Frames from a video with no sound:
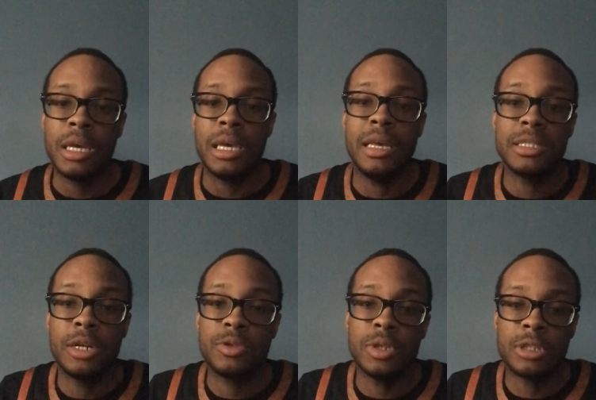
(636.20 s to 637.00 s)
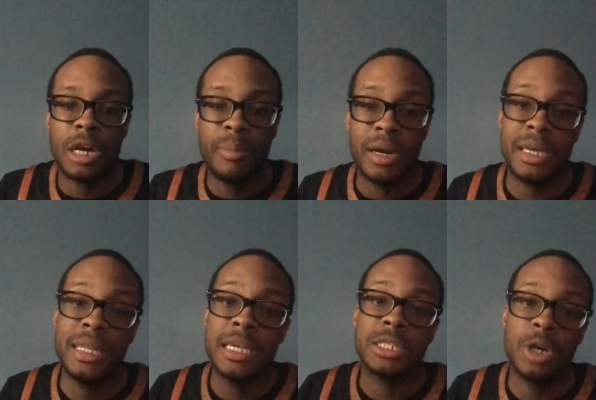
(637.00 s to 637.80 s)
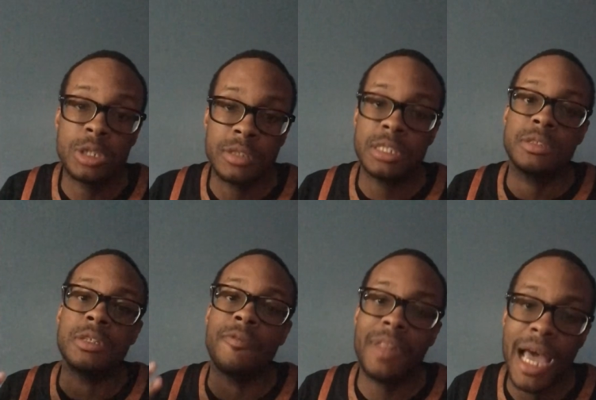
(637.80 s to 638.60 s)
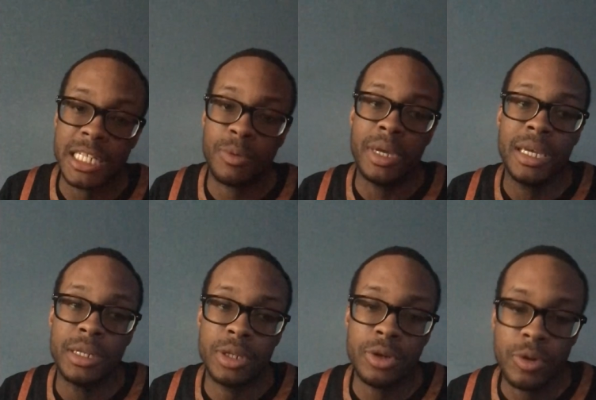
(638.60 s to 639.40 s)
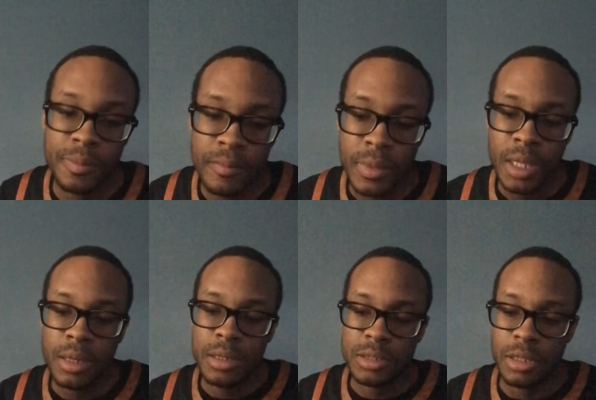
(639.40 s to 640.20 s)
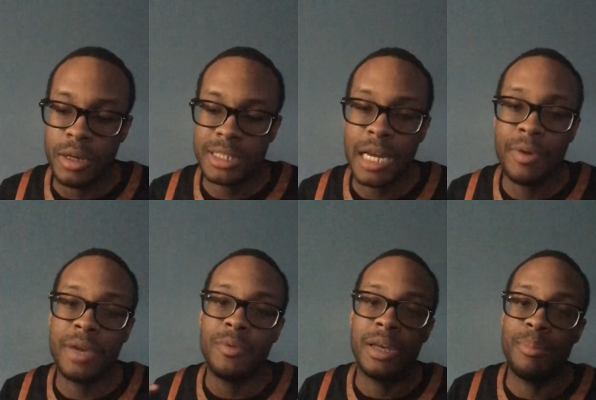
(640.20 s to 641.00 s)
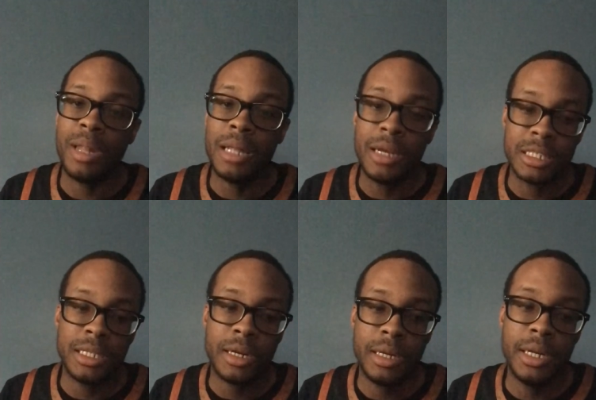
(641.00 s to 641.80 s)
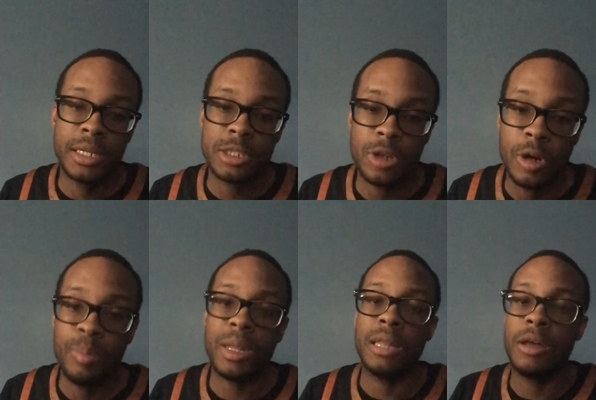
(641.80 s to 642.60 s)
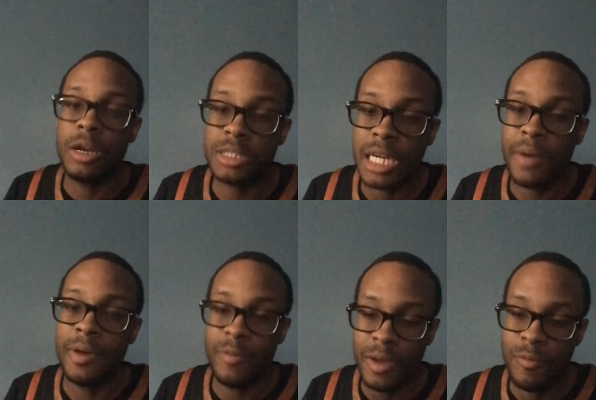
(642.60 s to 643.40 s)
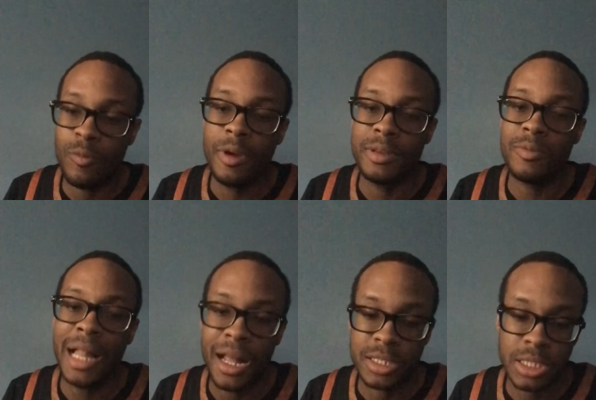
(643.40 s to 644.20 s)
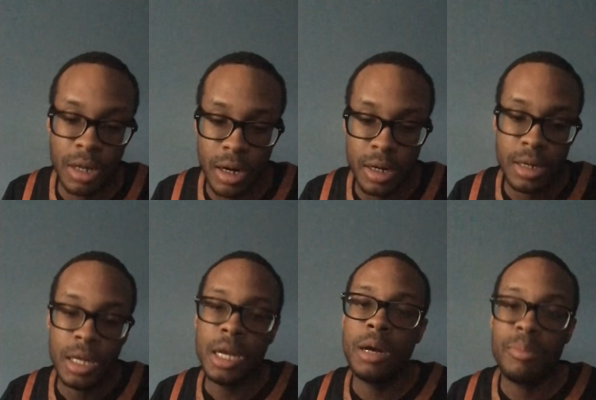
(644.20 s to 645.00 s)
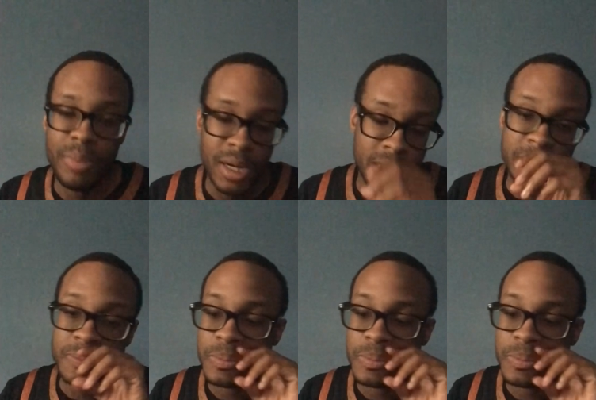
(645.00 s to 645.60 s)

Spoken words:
didn't turn to a star, but he did show some flash of what he can do. So it looks like what Bilal does in year two, playing alongside with Alex Star. But